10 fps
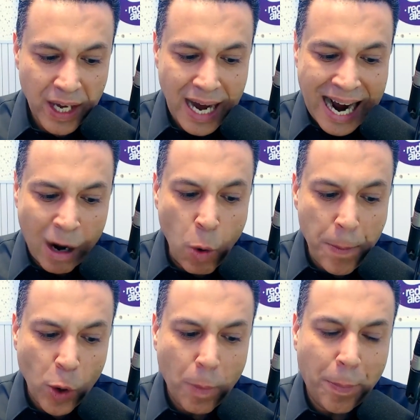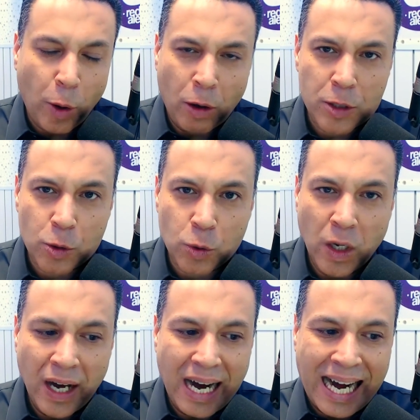there is a purpose
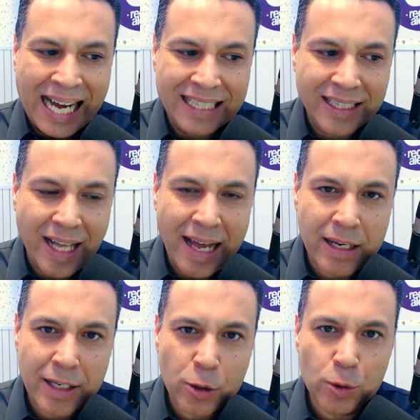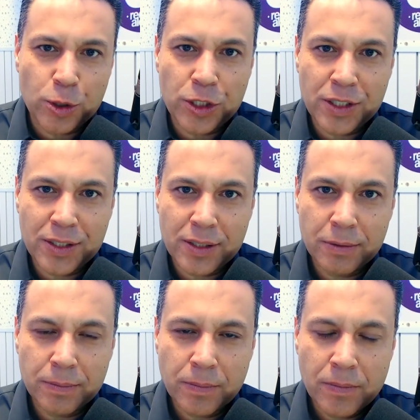even in injustice.
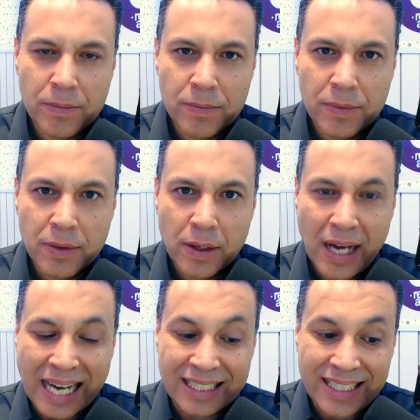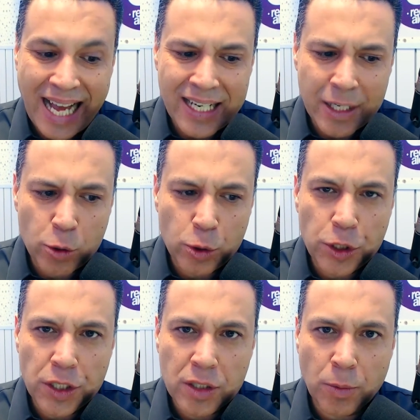Even in
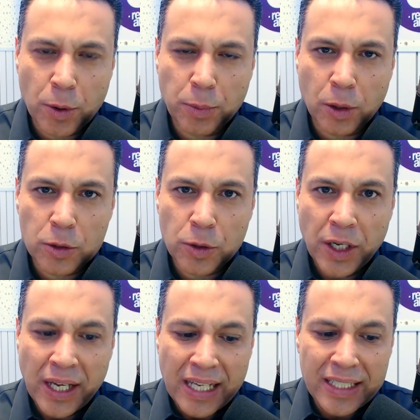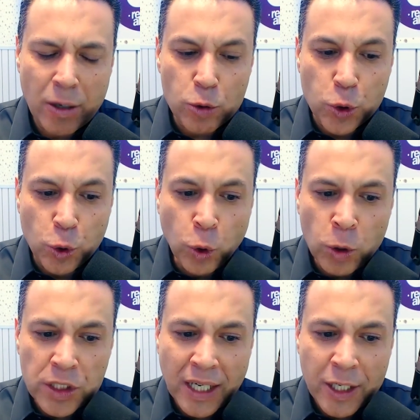injustice, God uses
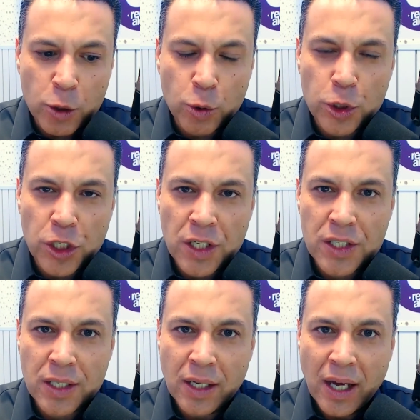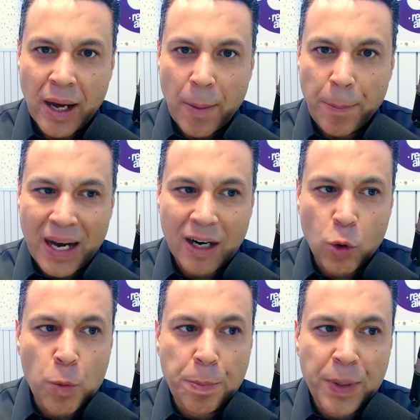injustice to fulfill
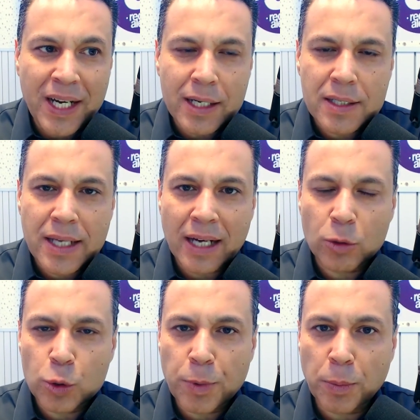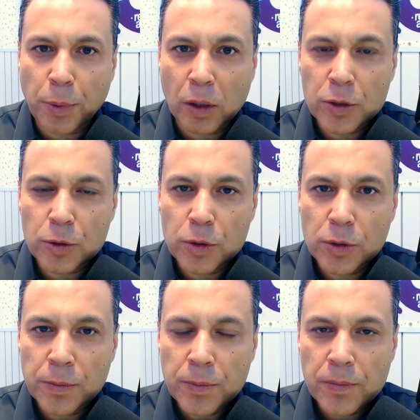certain purposes.
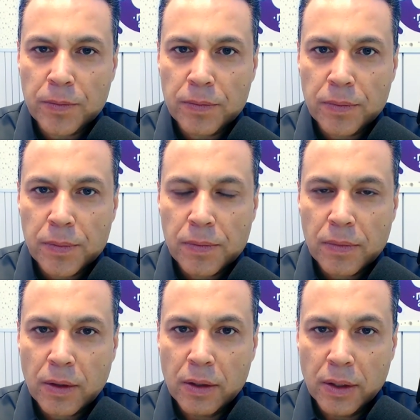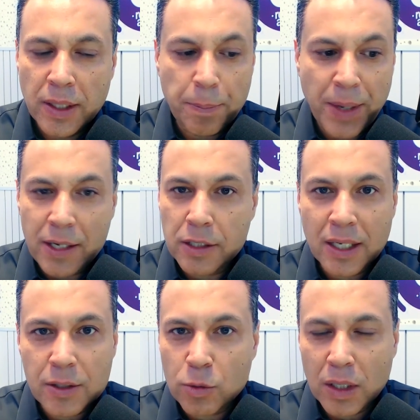It depends on the
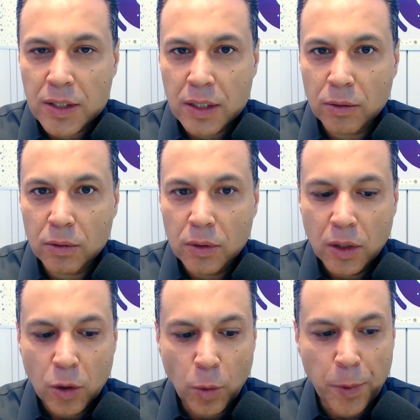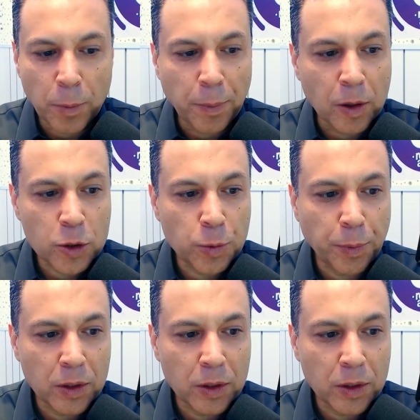situation. The purpose may be of